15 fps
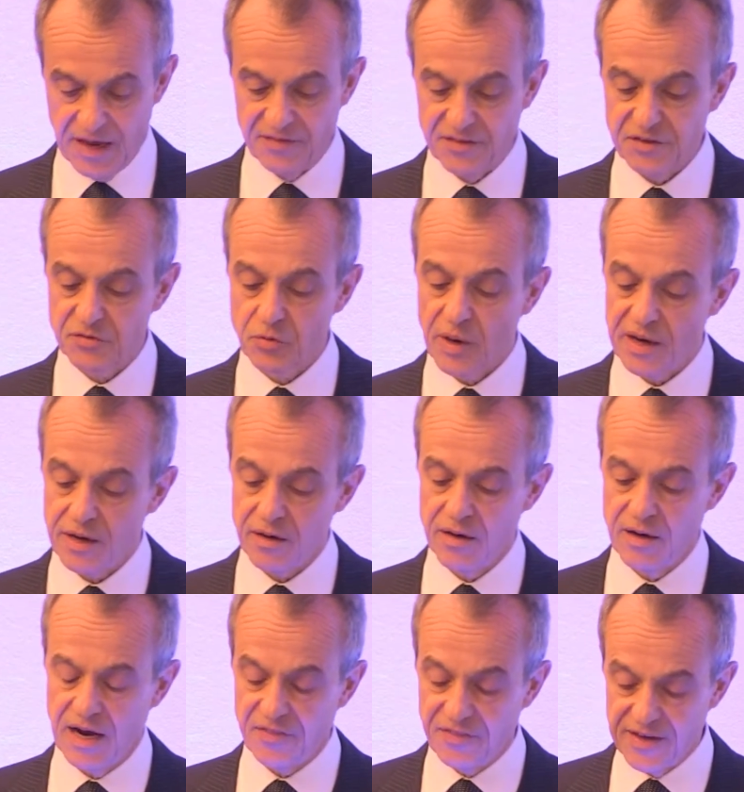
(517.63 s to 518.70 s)
And this is
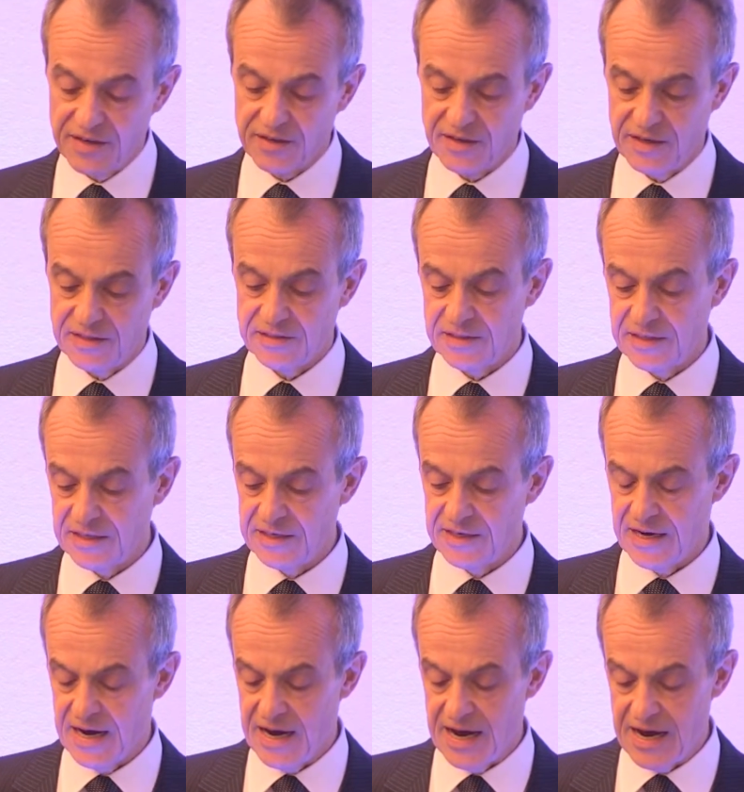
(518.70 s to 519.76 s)
where I think
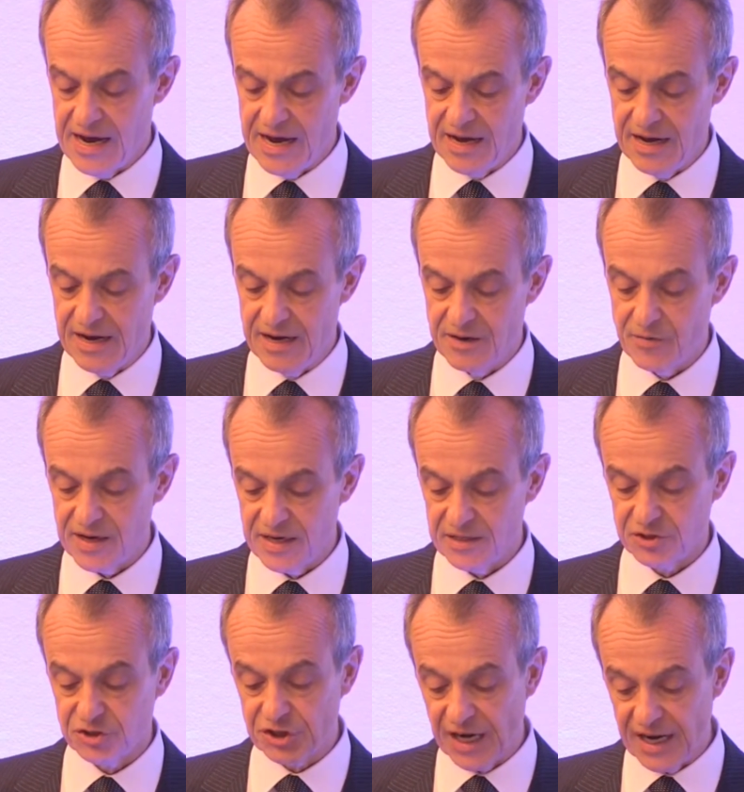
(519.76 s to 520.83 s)
the real
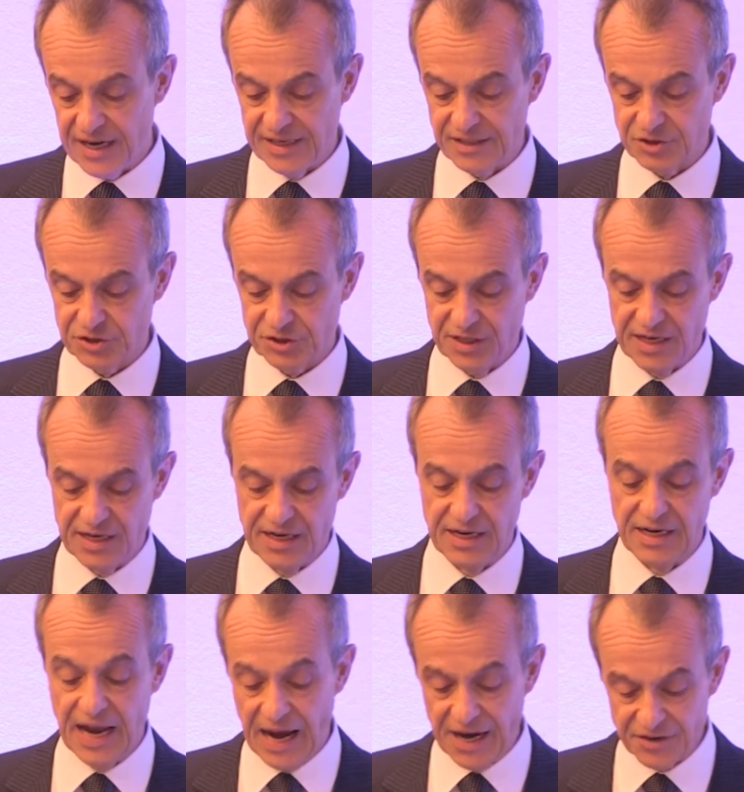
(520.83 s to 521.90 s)
challenge
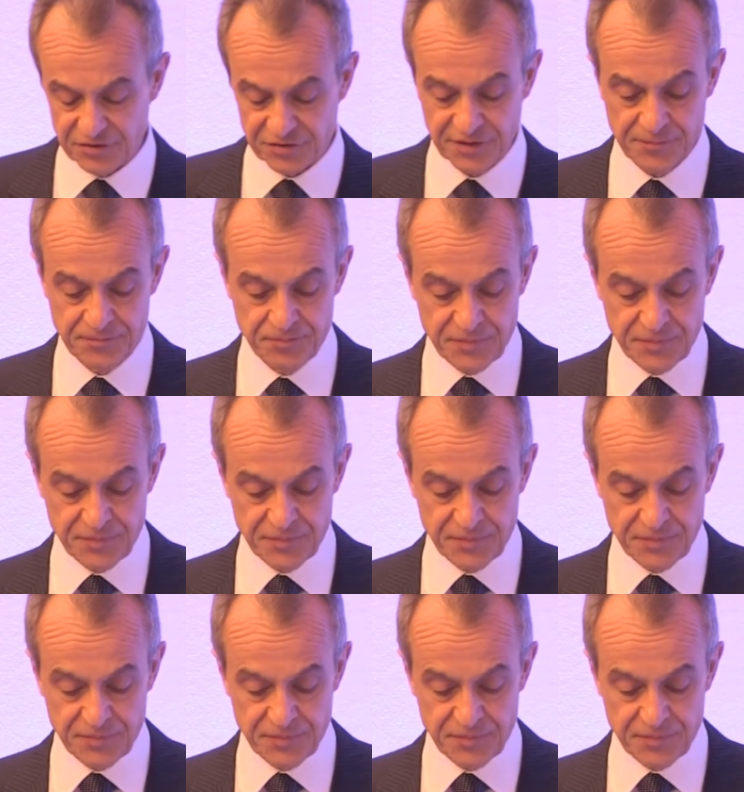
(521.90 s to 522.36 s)
lies.